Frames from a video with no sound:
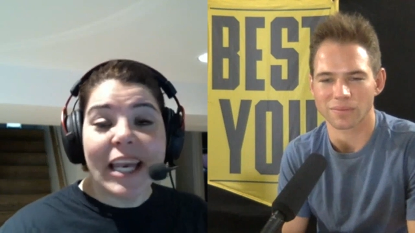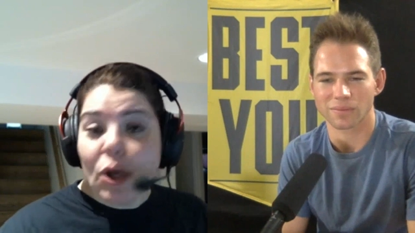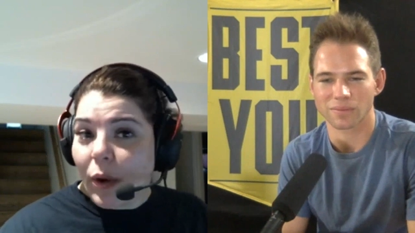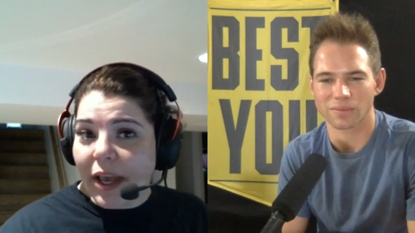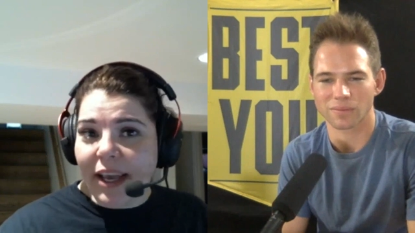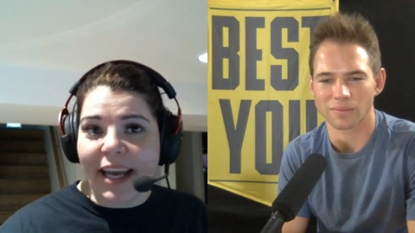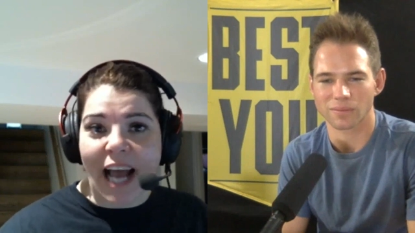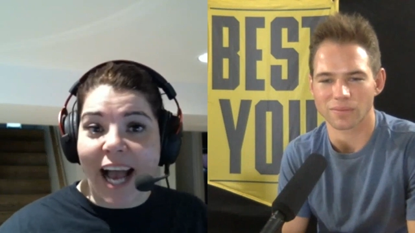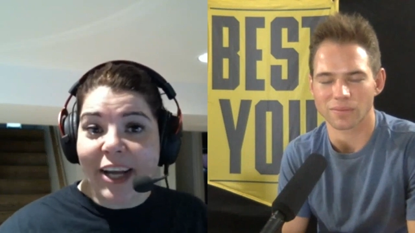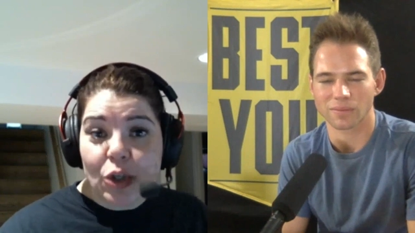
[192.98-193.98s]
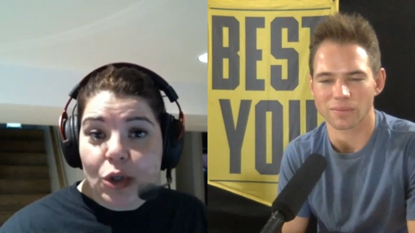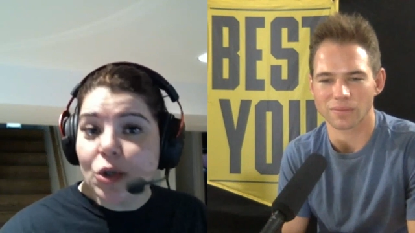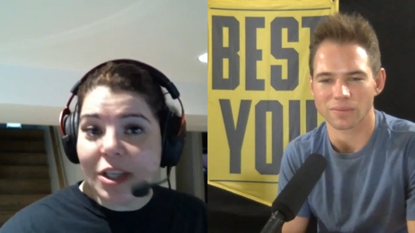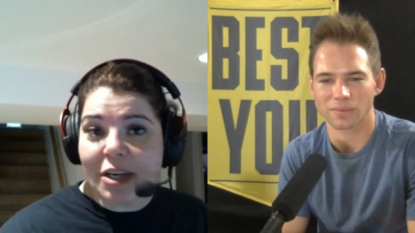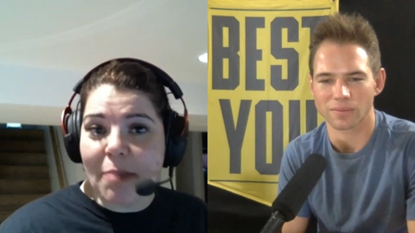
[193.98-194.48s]
Speaker 1: anyway, and I
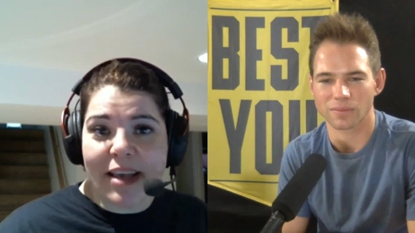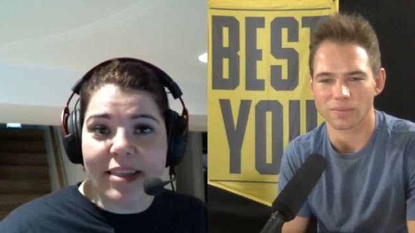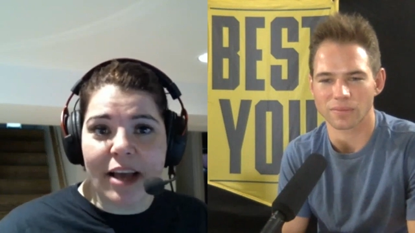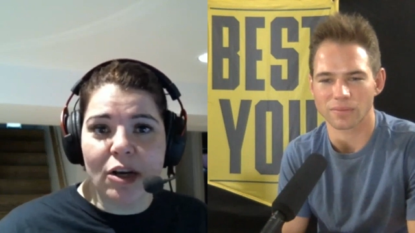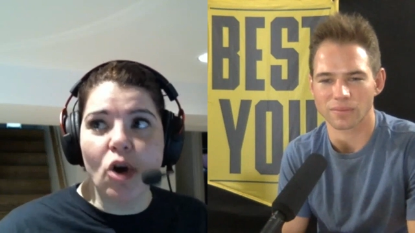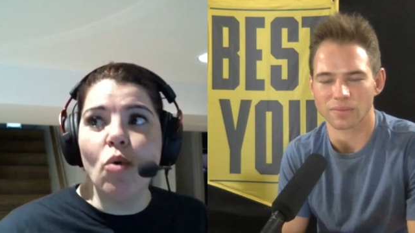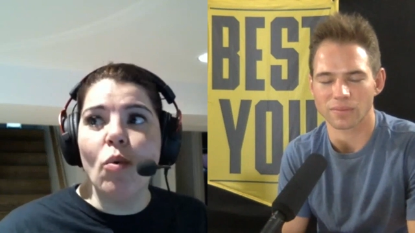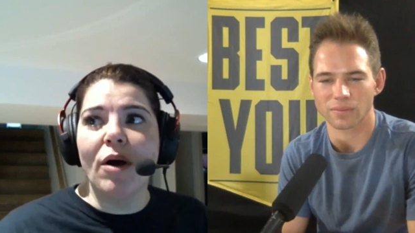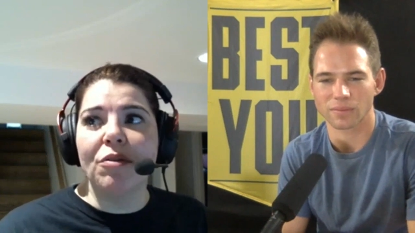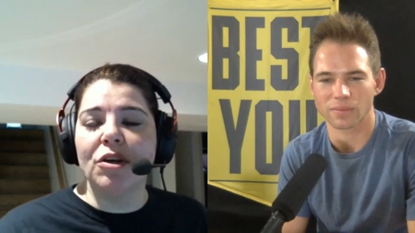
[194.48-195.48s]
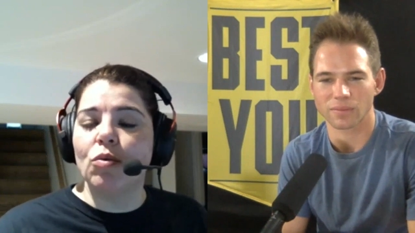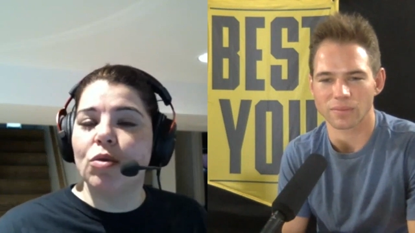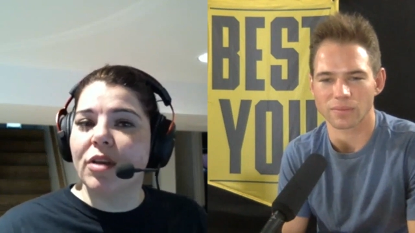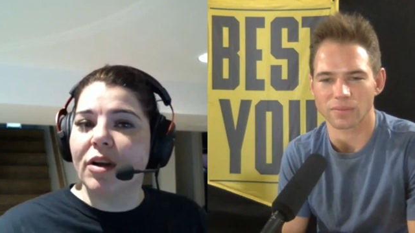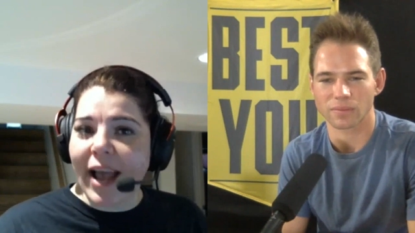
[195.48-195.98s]
couldn't make that go well, then
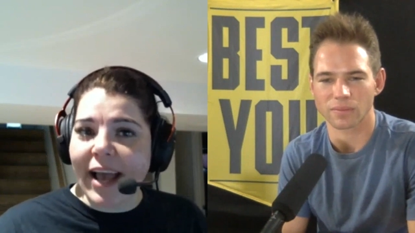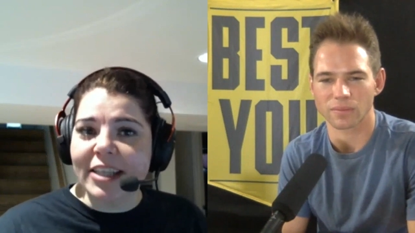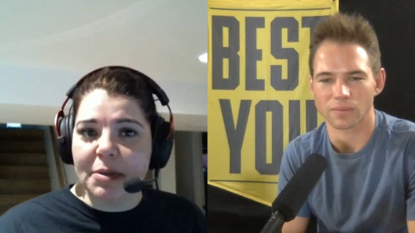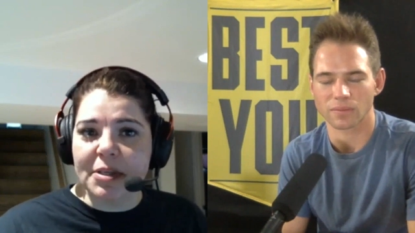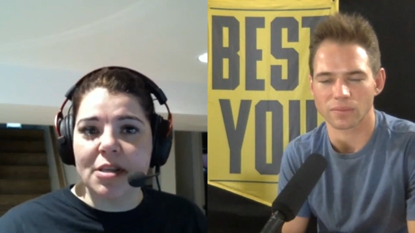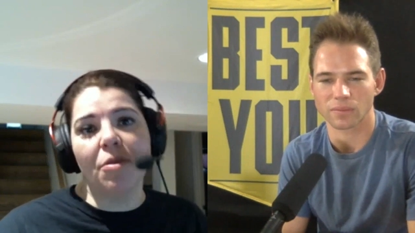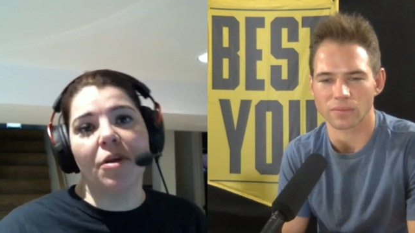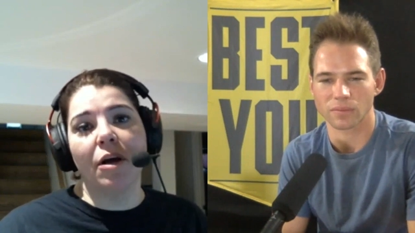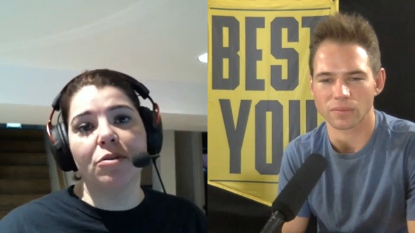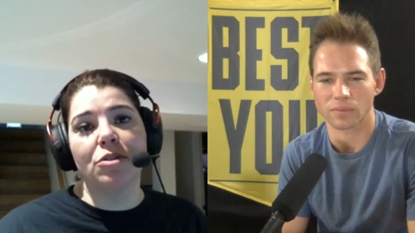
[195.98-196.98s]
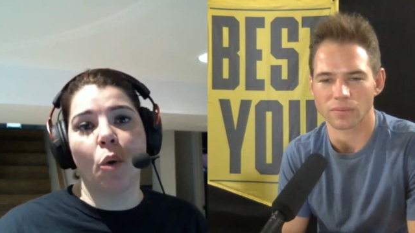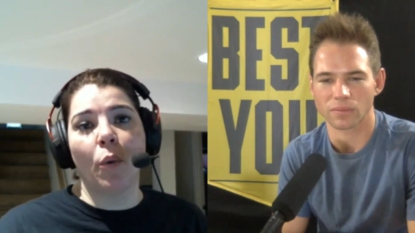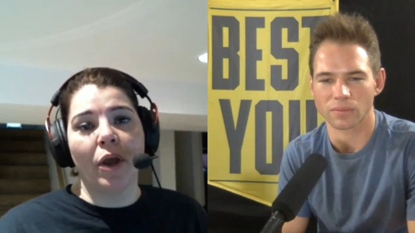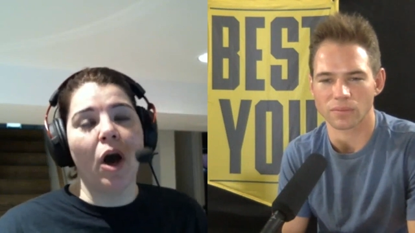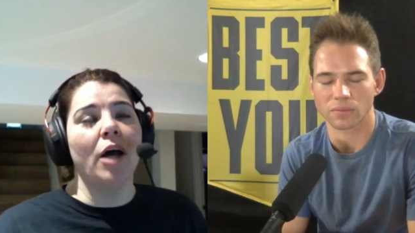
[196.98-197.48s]
there had to be something else
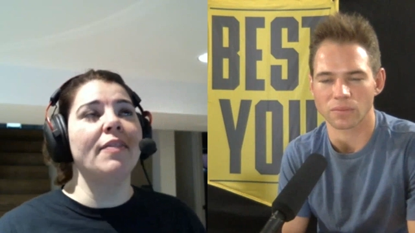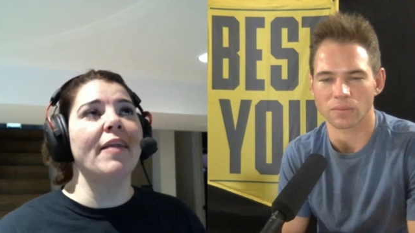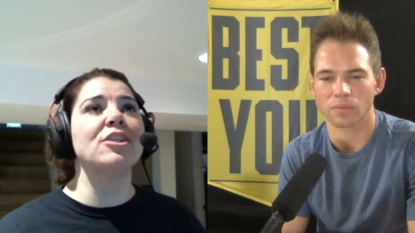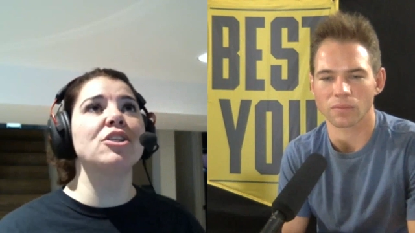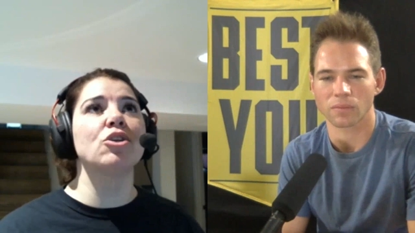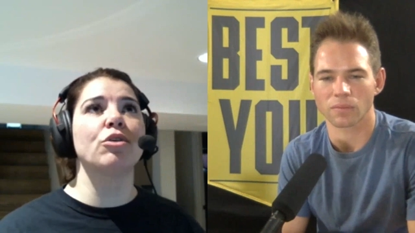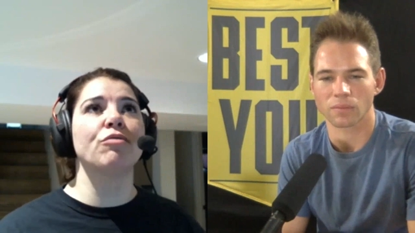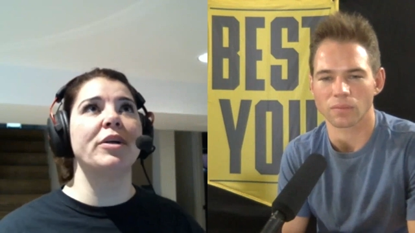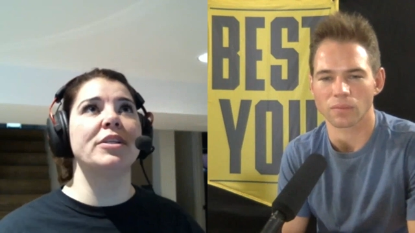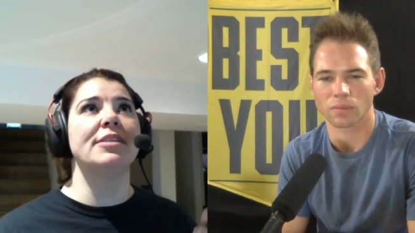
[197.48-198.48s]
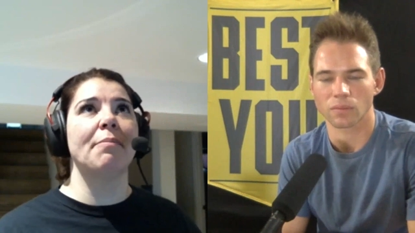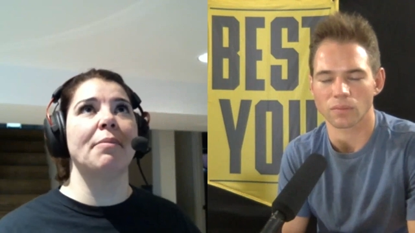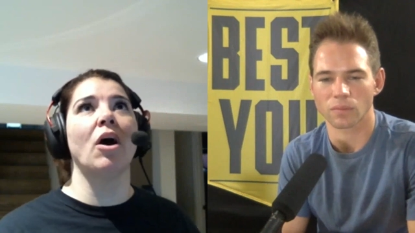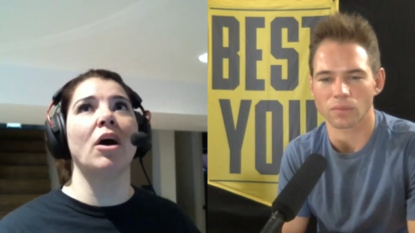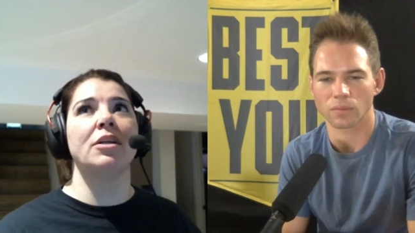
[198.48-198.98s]
going on. And that's sort of what
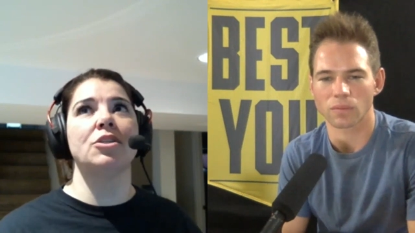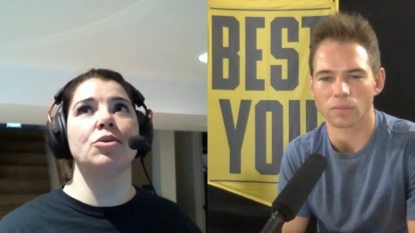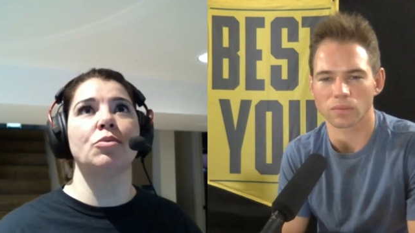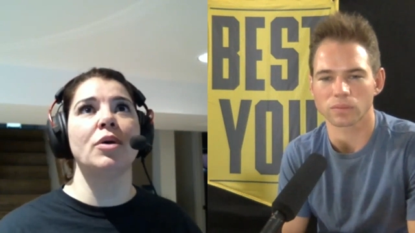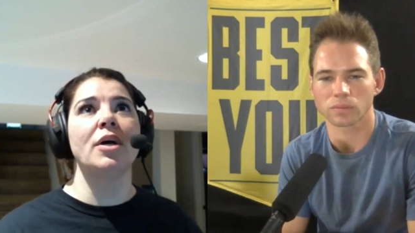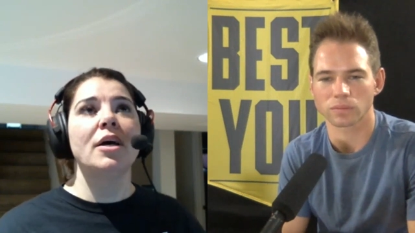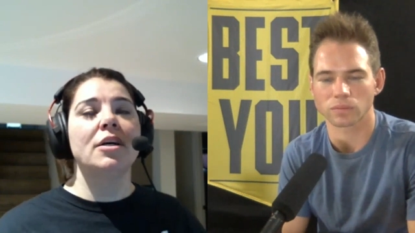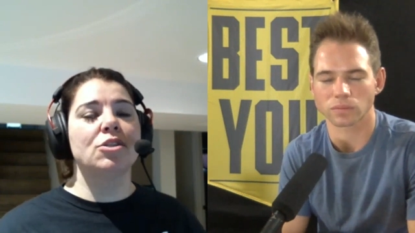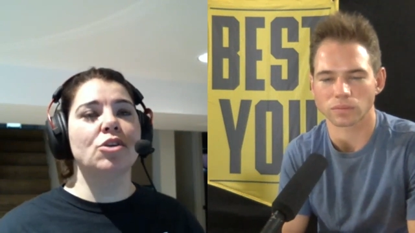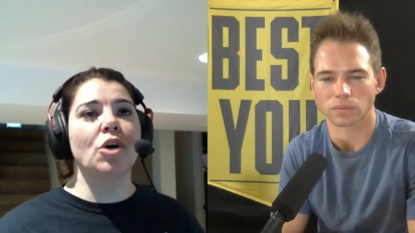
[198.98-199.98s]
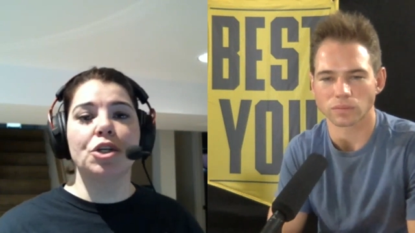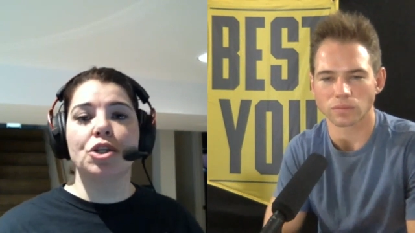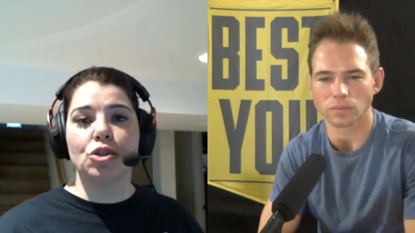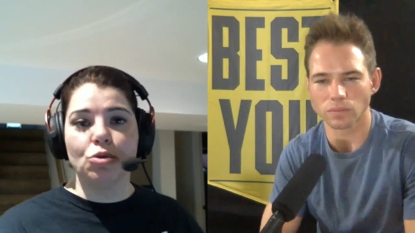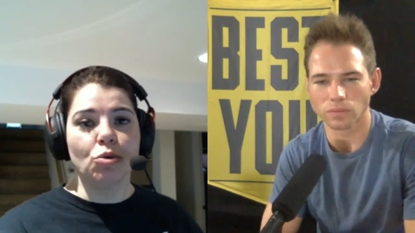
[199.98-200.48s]
set me on to starting
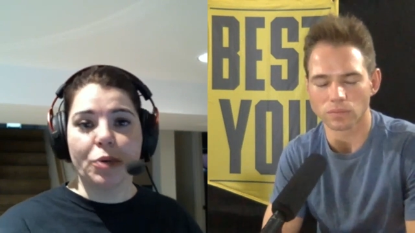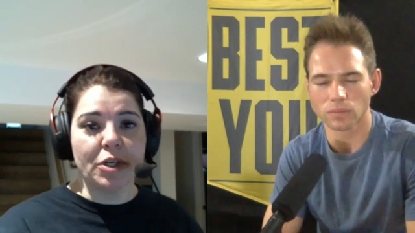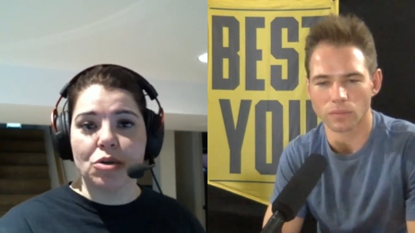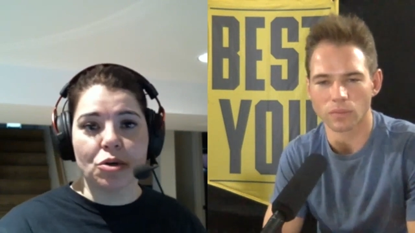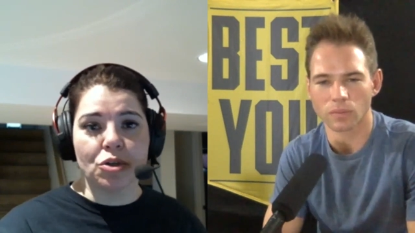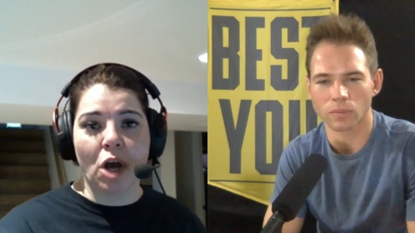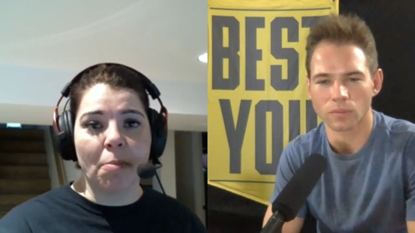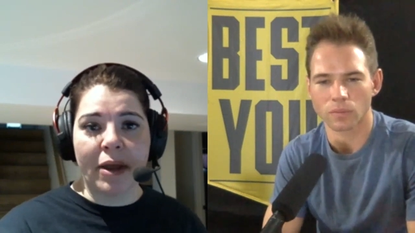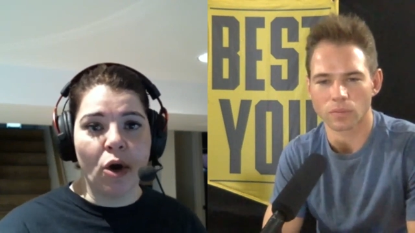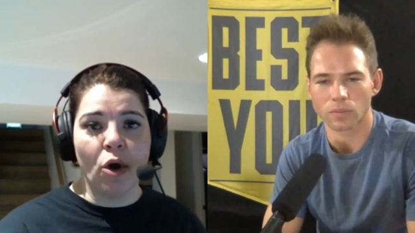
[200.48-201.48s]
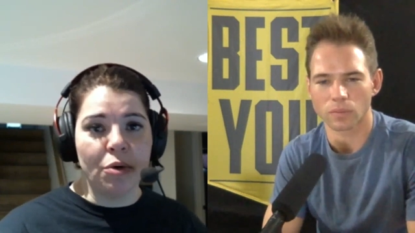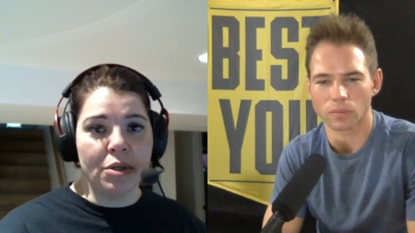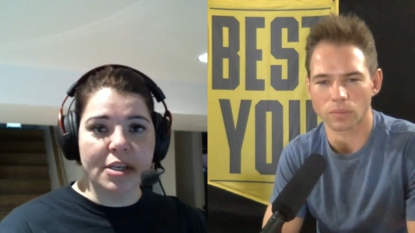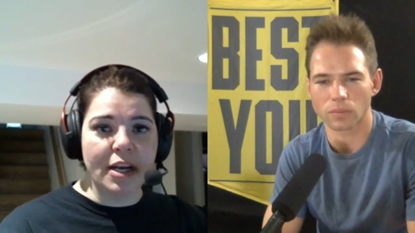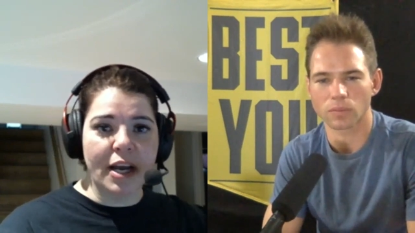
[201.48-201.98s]
to do the research on my
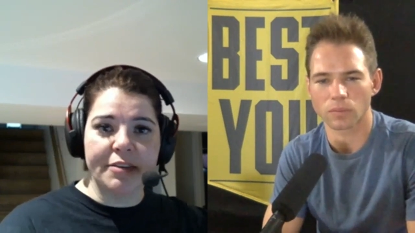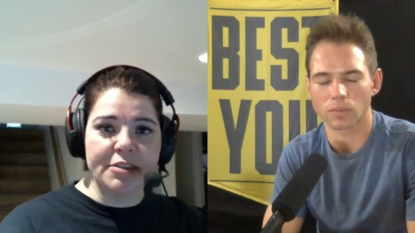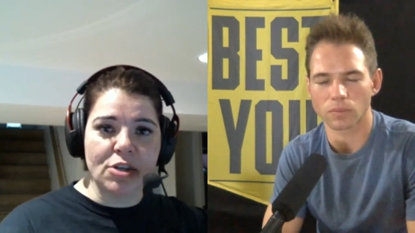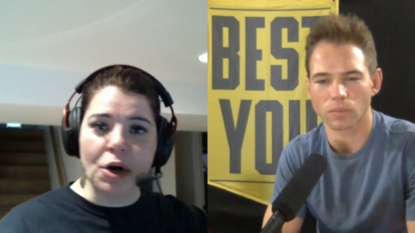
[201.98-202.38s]
own, kind of